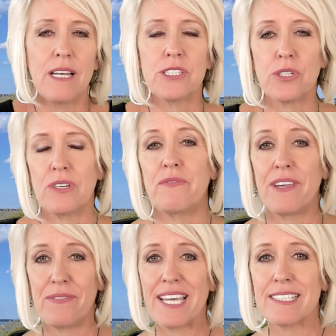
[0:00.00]
So that
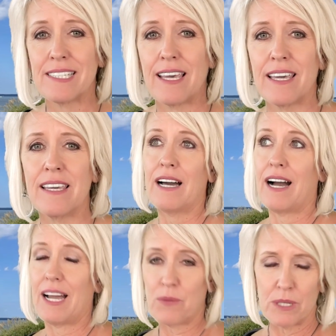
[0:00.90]
if they say,
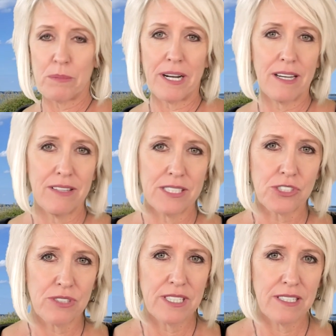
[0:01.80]
I want to buy a
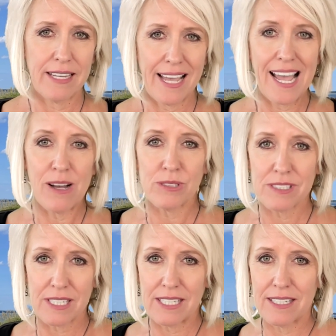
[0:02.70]
luxury house
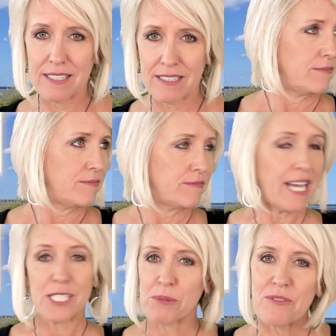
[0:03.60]
in
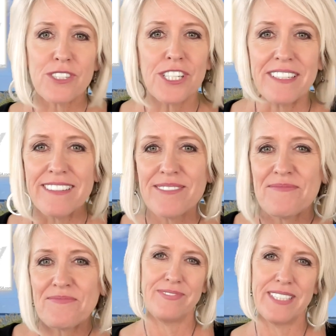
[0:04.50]
Ashburn, Virginia,
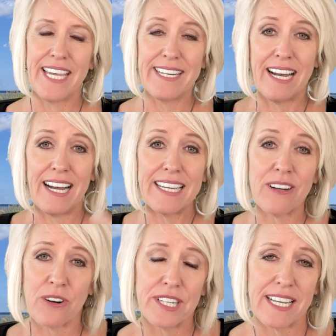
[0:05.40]
and I
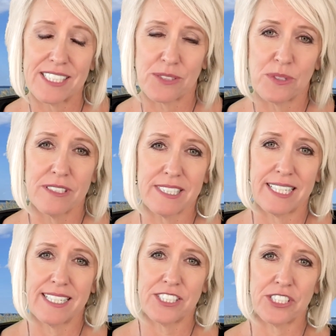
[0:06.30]
already, as a real estate
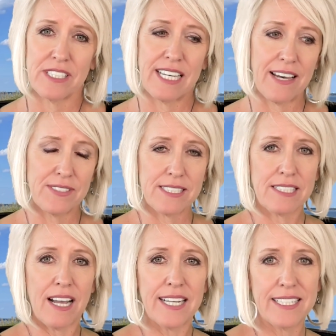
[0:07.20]
agent, have
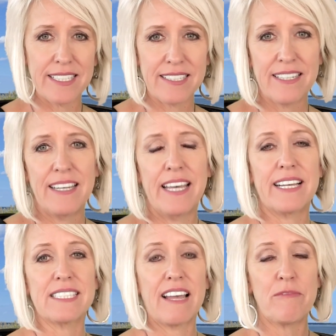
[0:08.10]
decided,
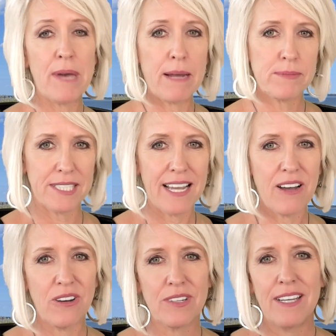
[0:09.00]
because I've mapped it
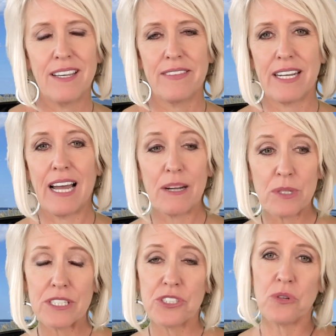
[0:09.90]
out, that I
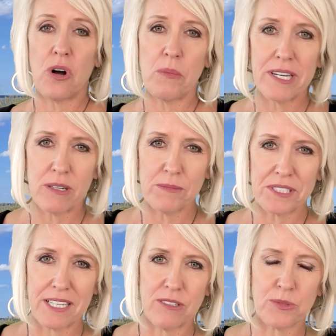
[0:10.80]
want to do all my home
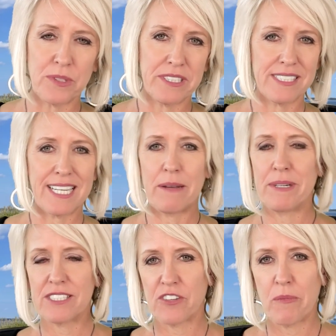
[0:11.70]
sales within 10
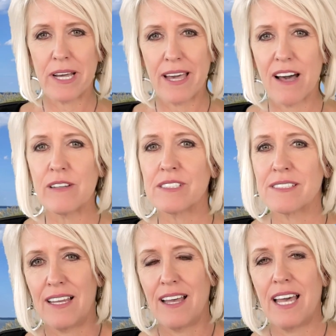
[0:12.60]
minutes of my house,
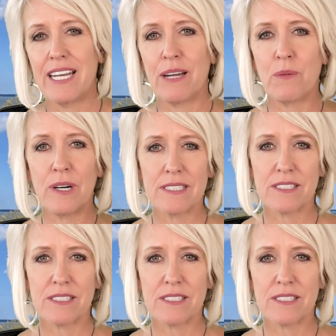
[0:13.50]
and I want to